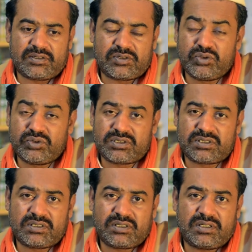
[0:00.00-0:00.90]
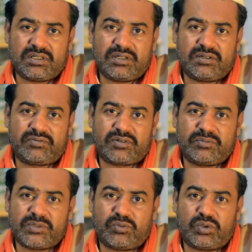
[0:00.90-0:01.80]
roots
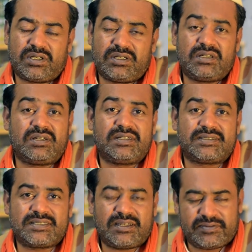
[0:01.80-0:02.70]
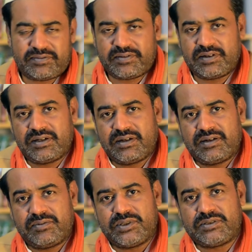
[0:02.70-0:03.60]
from the word Saf,
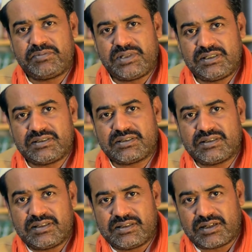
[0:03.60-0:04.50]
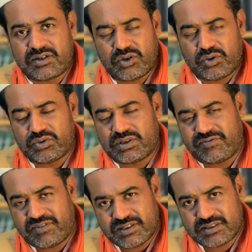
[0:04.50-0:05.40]
which means the row, the
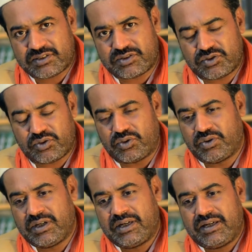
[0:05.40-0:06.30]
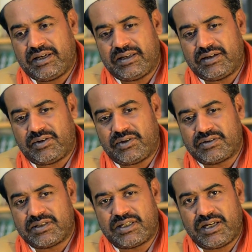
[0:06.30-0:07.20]
first row
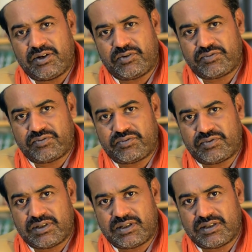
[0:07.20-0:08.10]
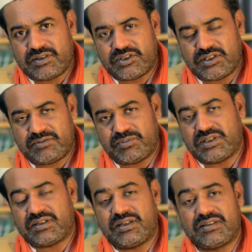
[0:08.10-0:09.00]
on the day of the
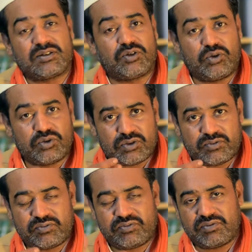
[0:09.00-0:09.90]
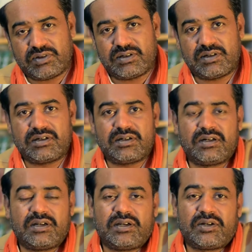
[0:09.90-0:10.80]
judgment in the court of
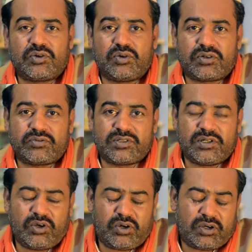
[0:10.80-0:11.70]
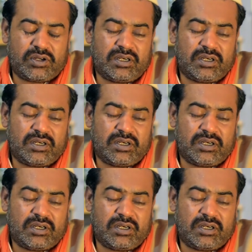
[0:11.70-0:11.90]
the Lord.